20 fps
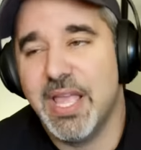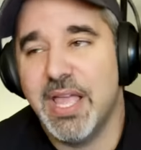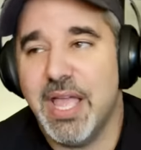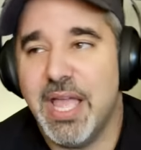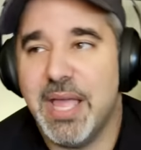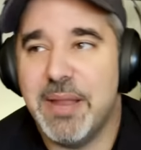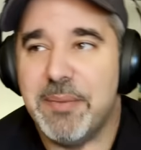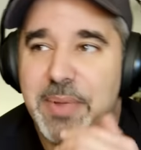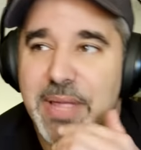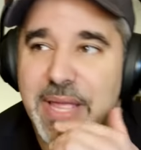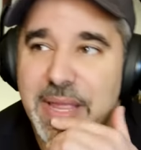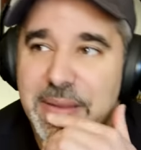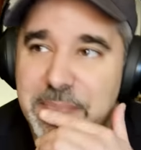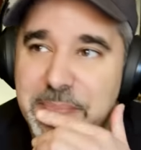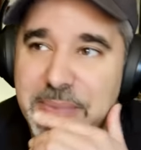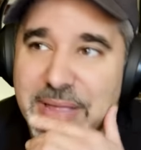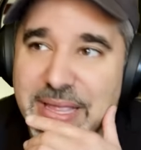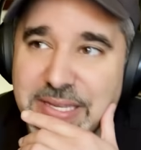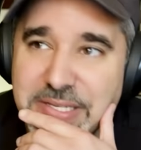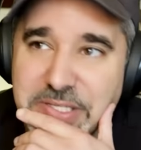And and
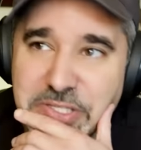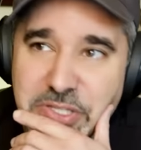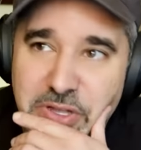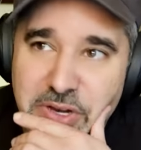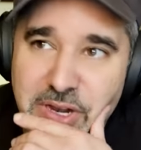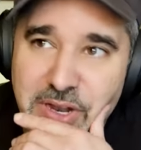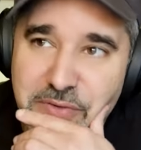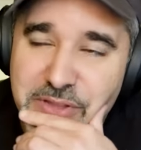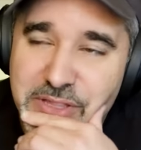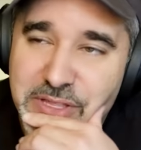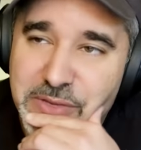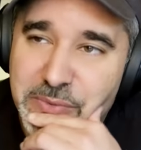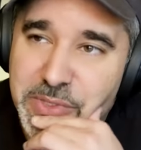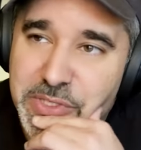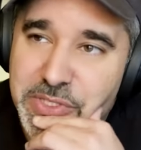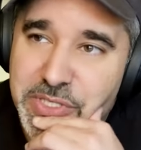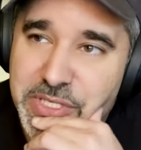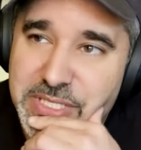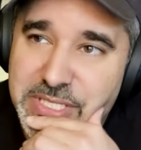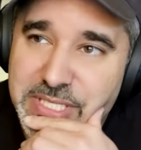based on everything we're
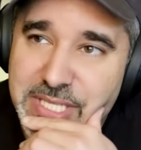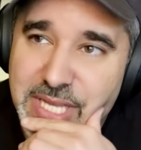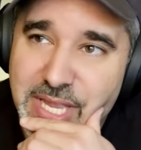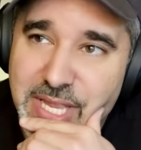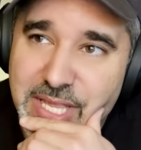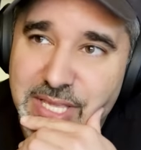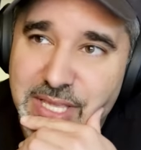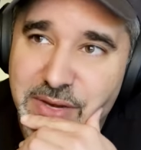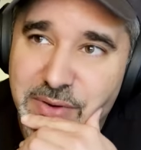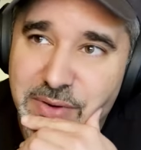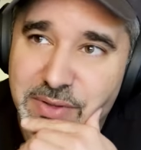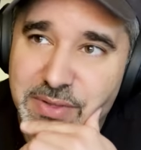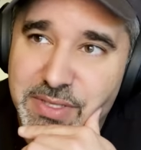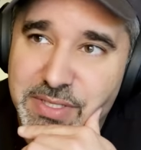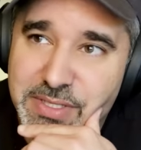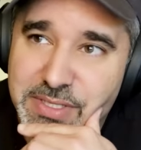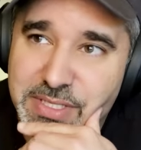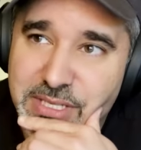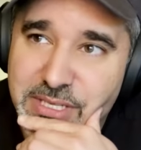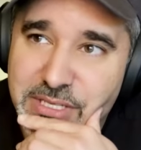just saying here in
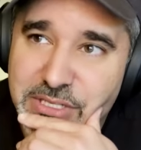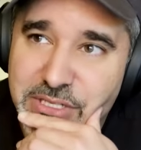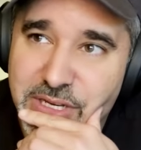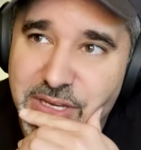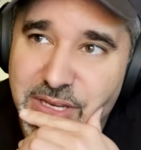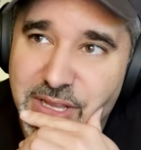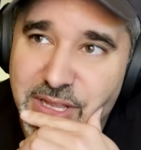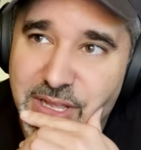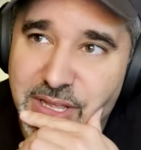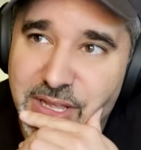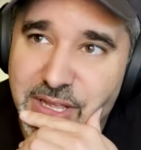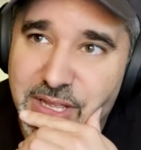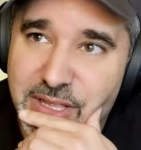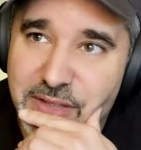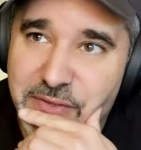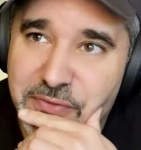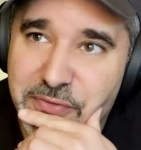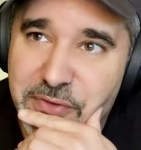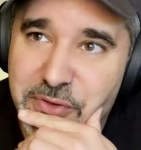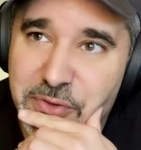this teaching,
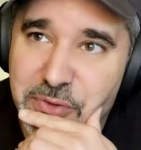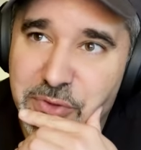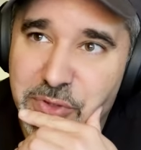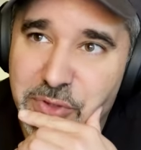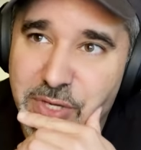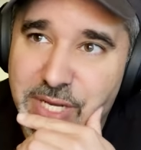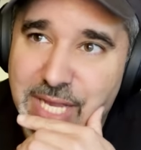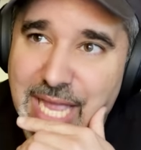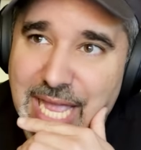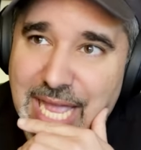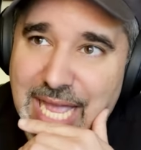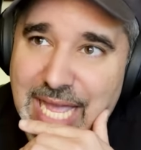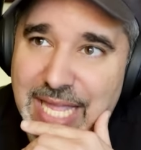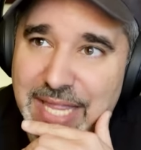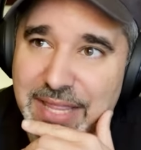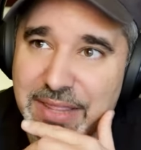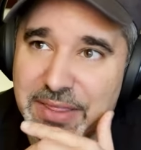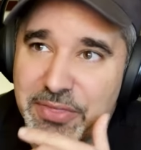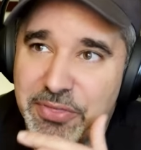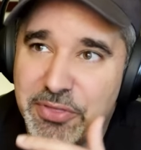if you look
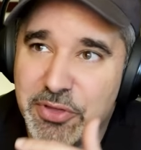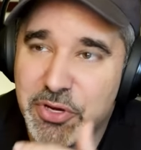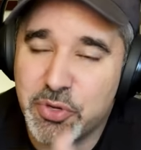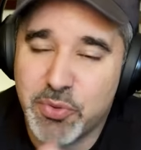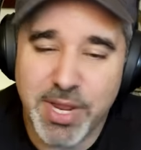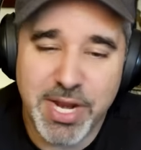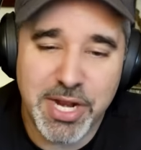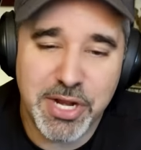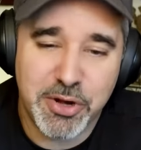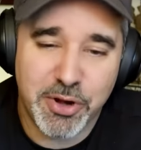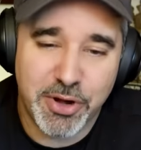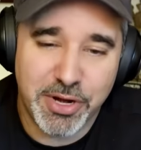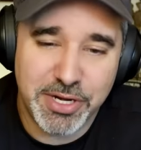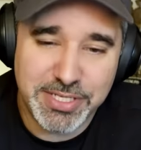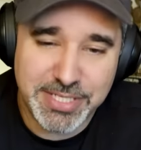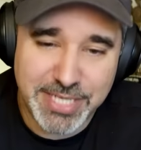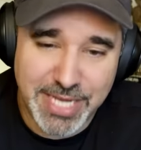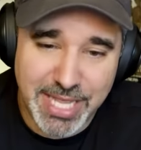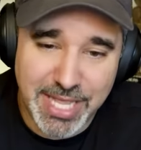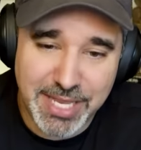at the credit
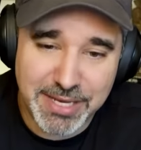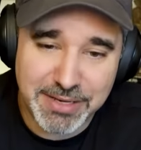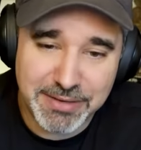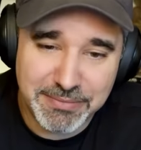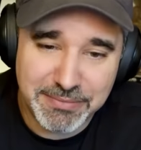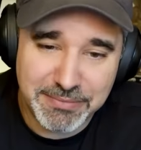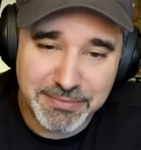card debt